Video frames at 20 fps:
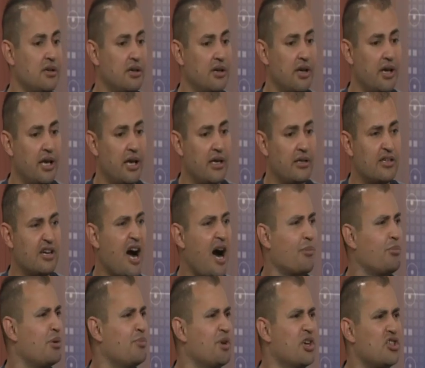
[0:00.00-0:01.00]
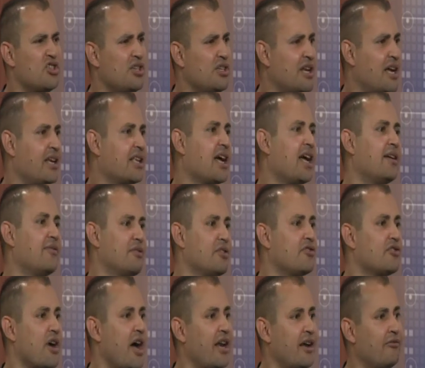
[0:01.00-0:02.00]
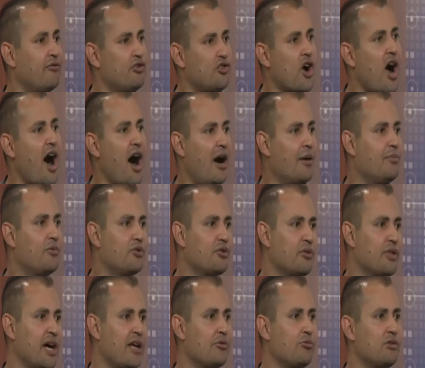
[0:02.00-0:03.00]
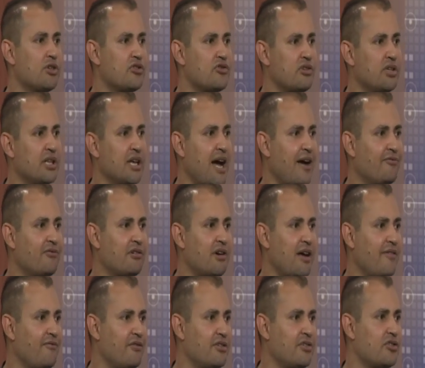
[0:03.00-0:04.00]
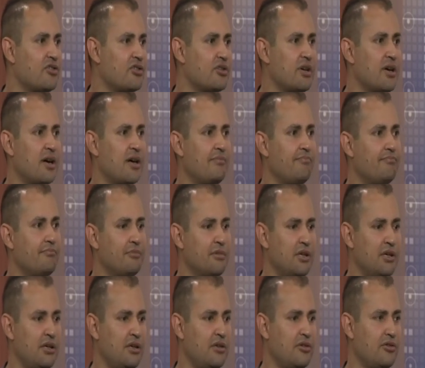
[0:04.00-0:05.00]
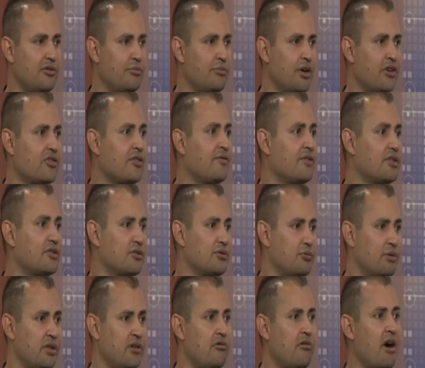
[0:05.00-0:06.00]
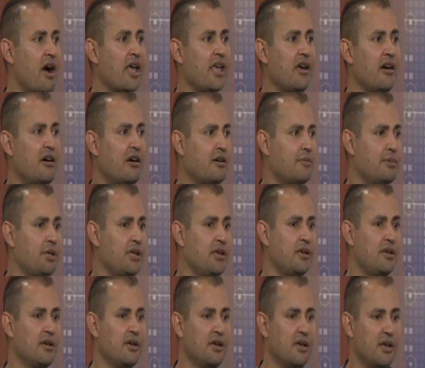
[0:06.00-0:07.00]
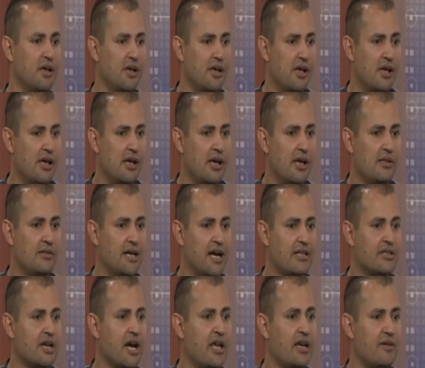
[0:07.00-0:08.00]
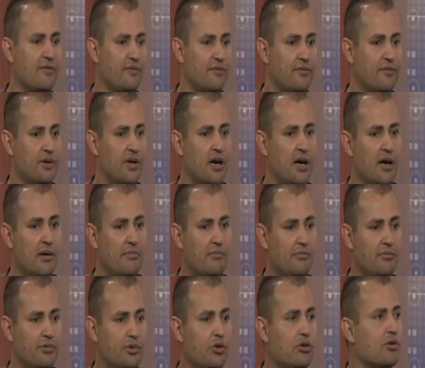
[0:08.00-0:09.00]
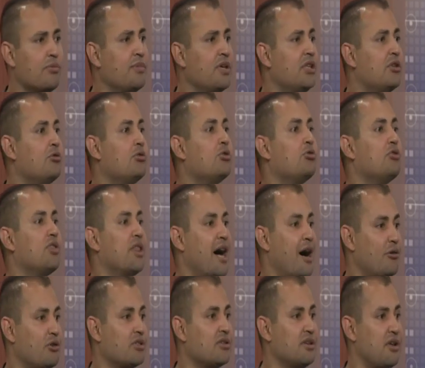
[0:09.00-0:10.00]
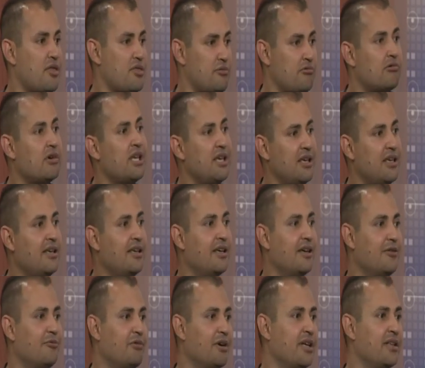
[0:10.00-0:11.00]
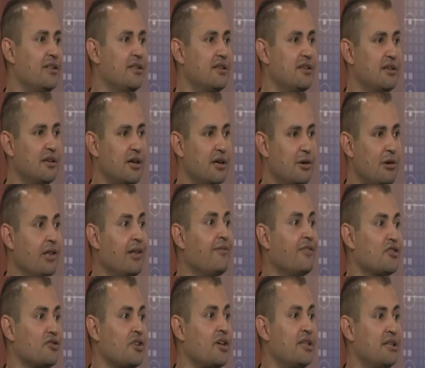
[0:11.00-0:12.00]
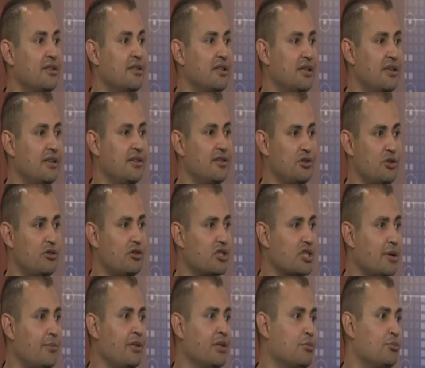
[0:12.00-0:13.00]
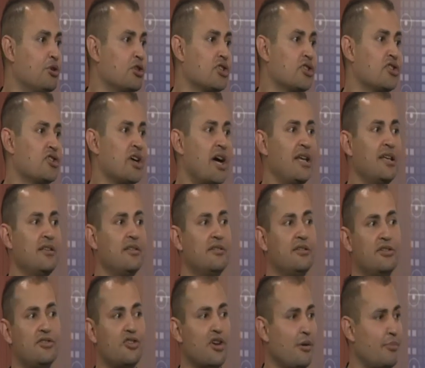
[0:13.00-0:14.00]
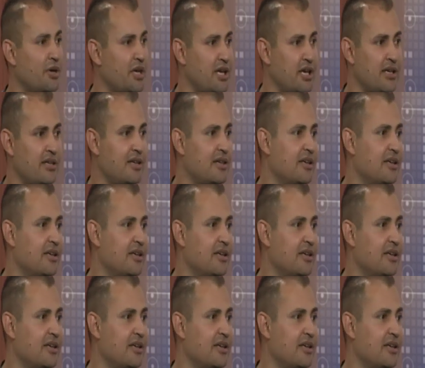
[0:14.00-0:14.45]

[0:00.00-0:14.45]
and copy machine and kind of this kind of job. So that was really after I finished my service with the Iraqi Army. And that kind of took me to 2003 when all of a sudden George W. Bush decided he's coming in